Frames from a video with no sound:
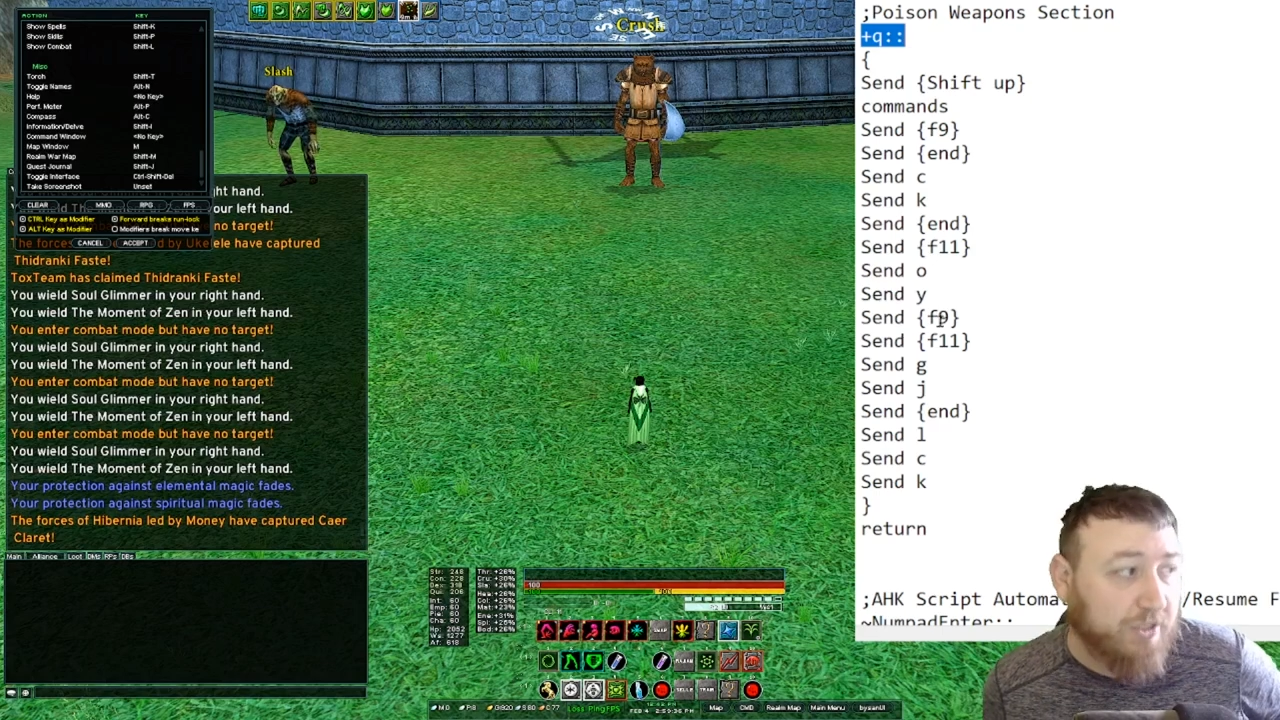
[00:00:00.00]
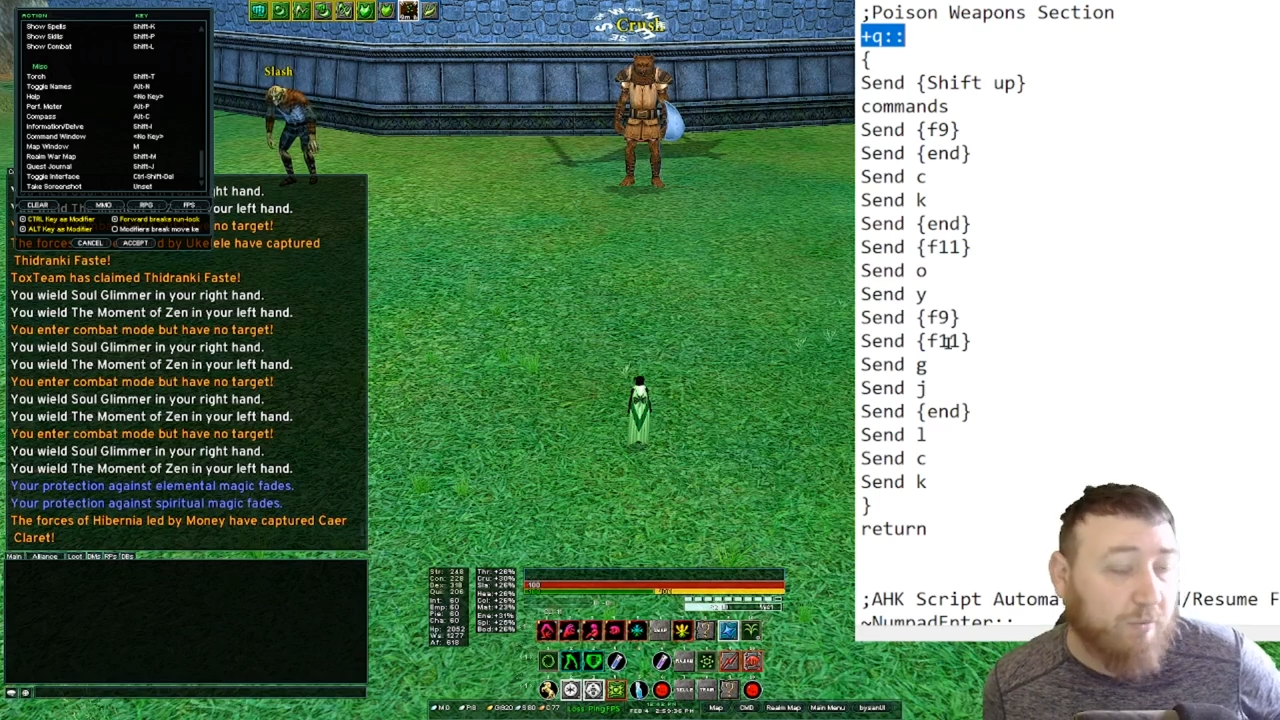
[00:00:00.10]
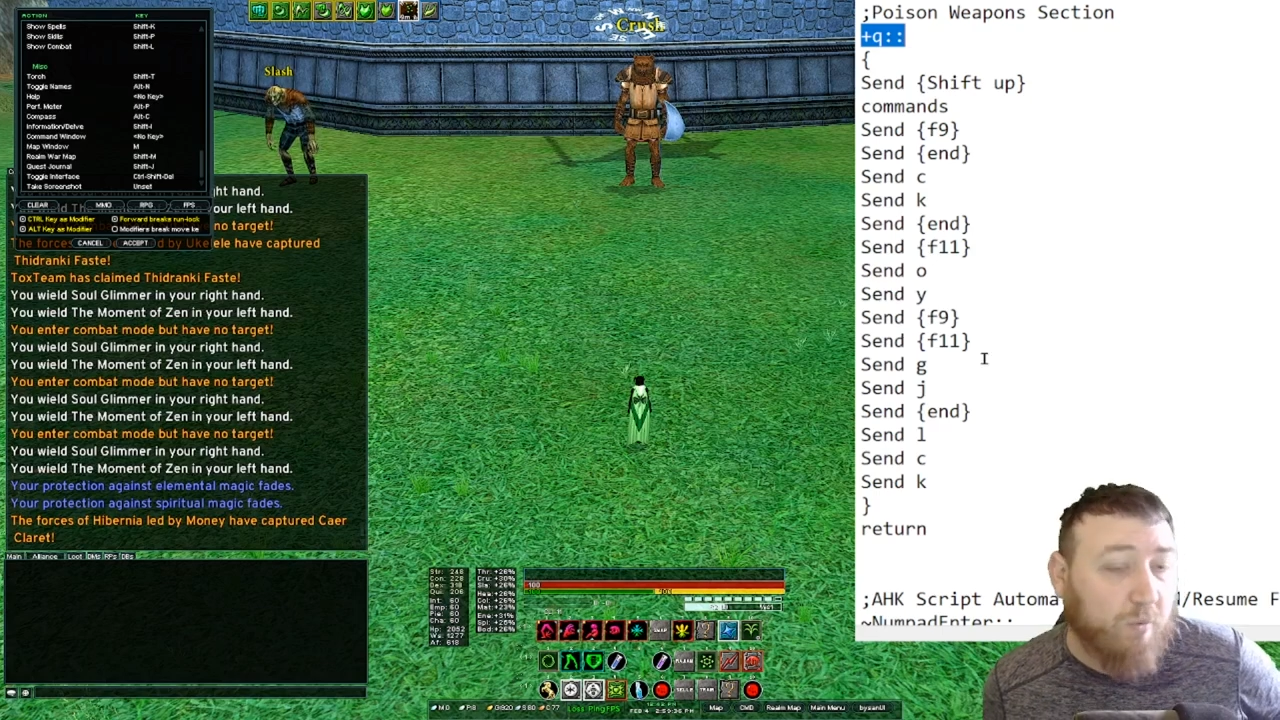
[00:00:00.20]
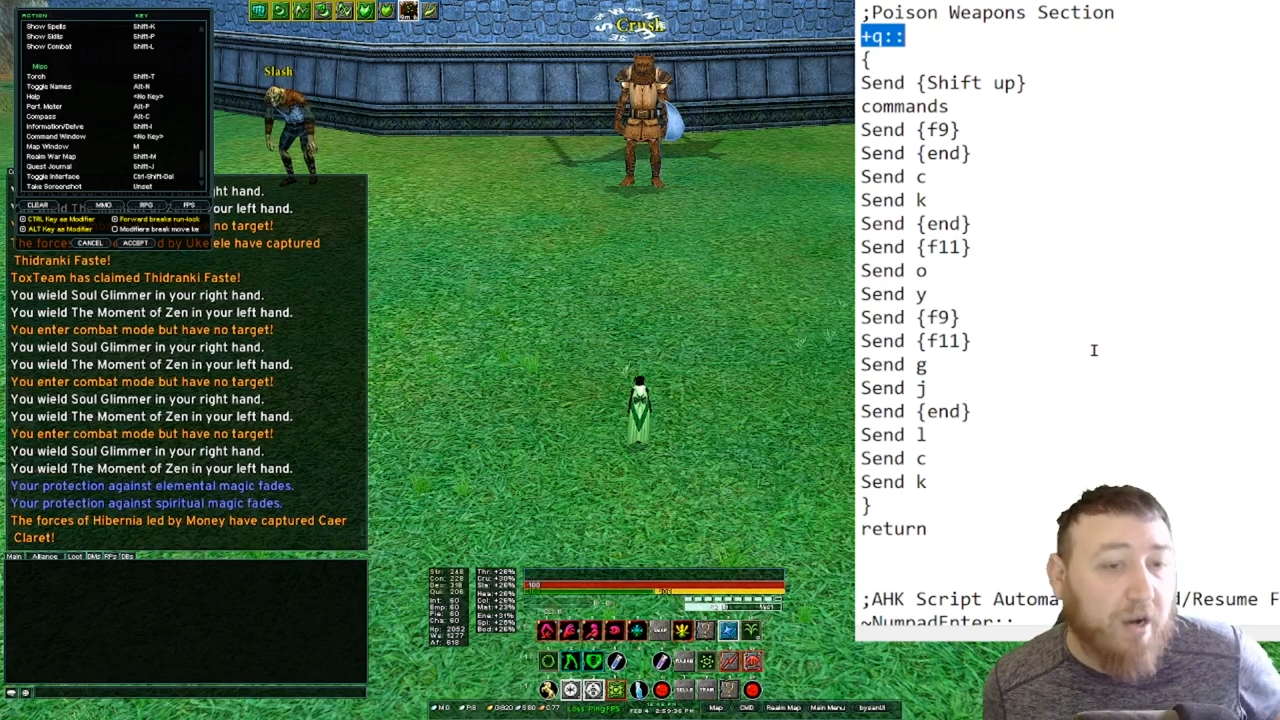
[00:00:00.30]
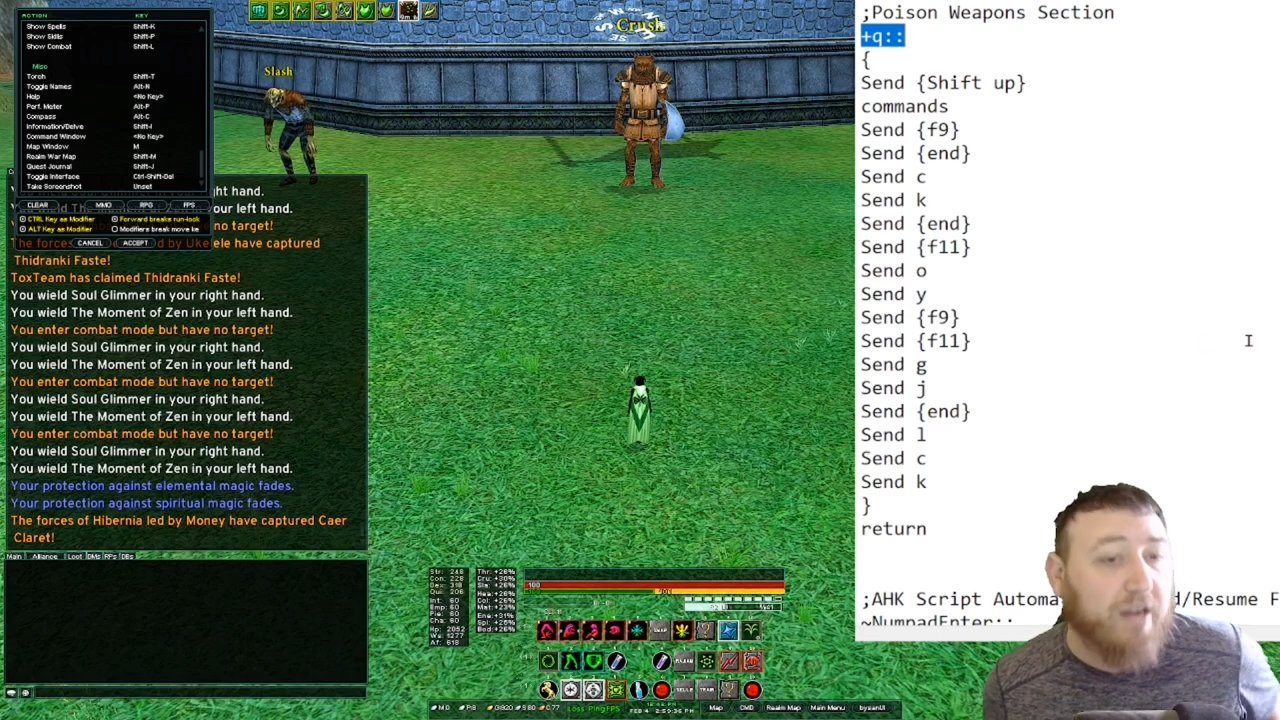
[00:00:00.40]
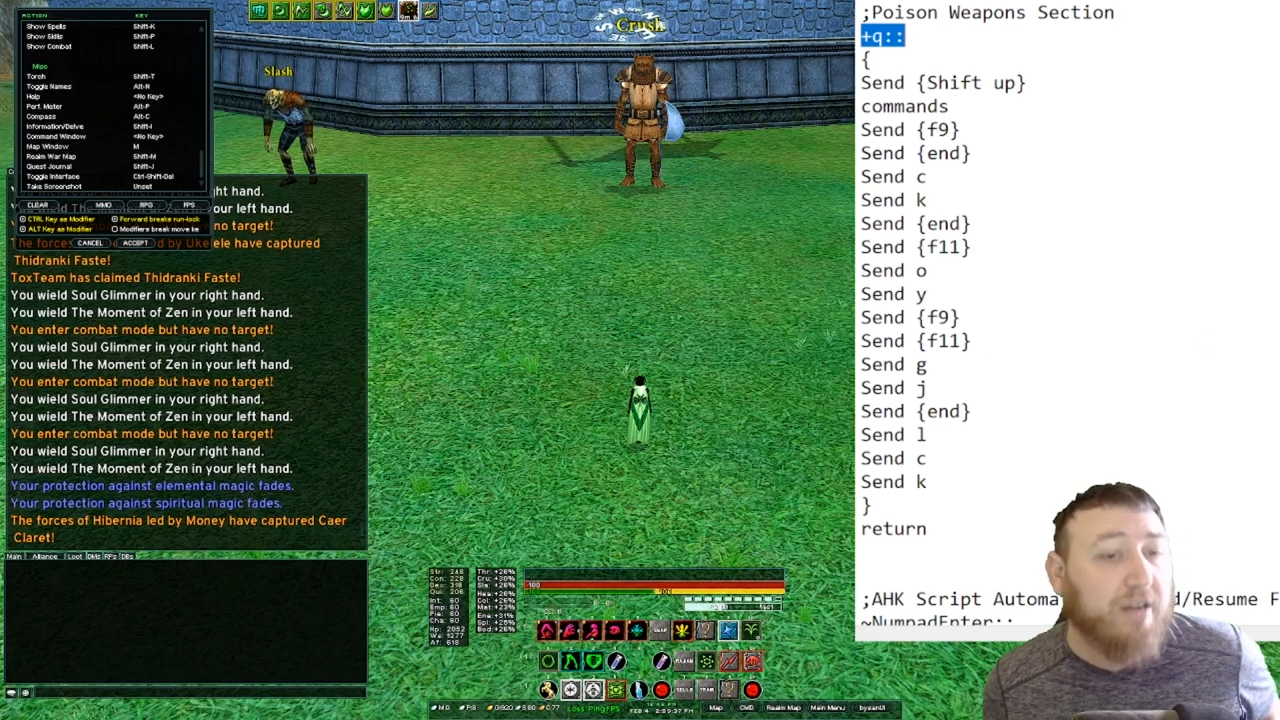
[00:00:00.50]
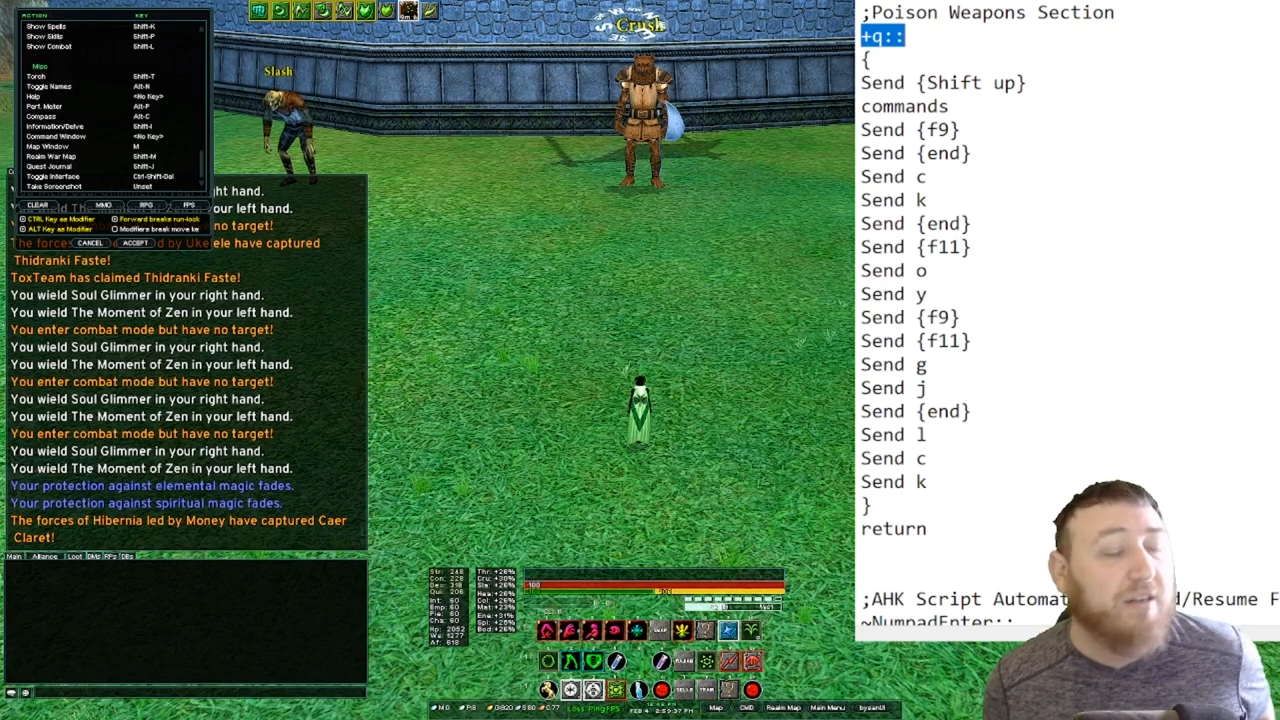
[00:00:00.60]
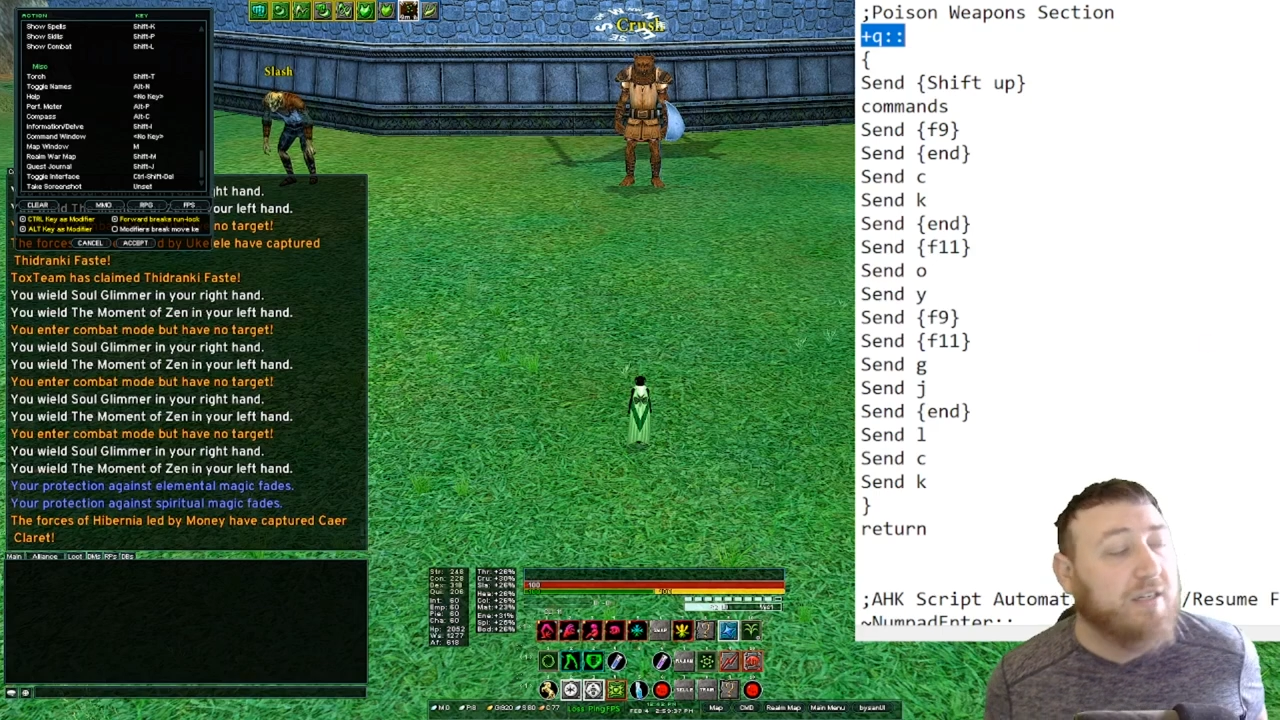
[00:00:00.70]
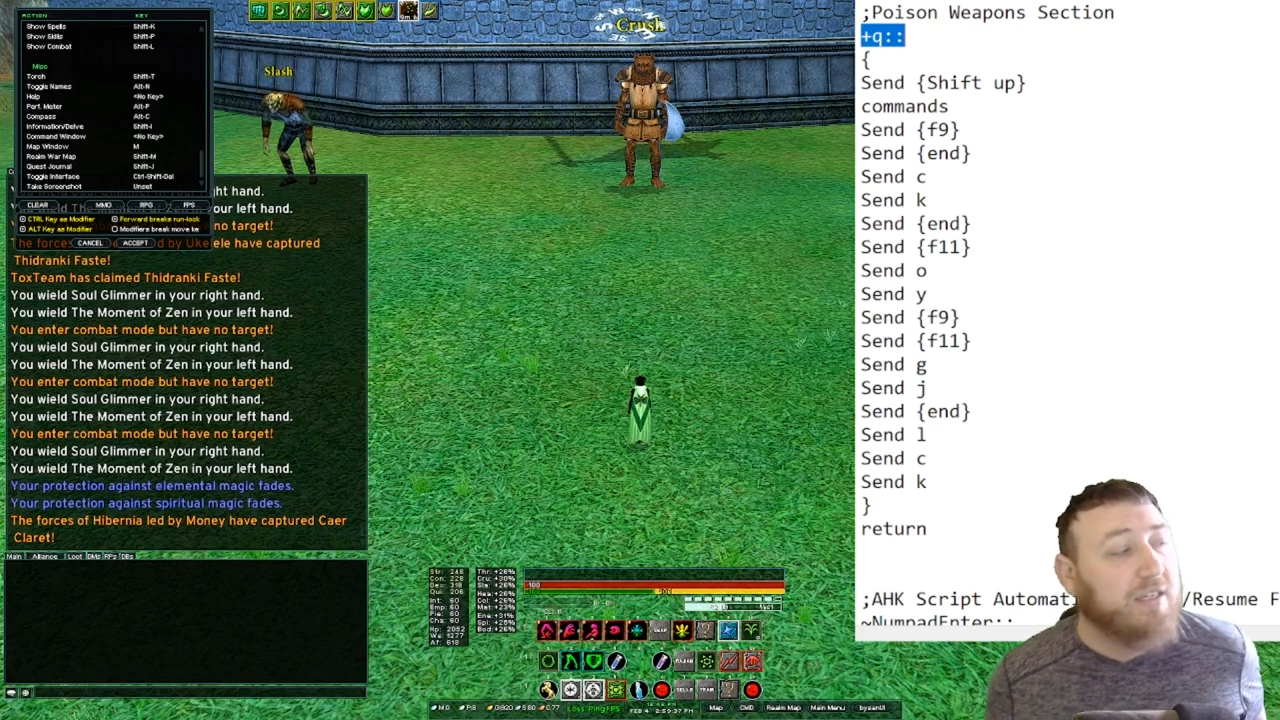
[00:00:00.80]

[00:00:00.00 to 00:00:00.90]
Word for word: shift Y.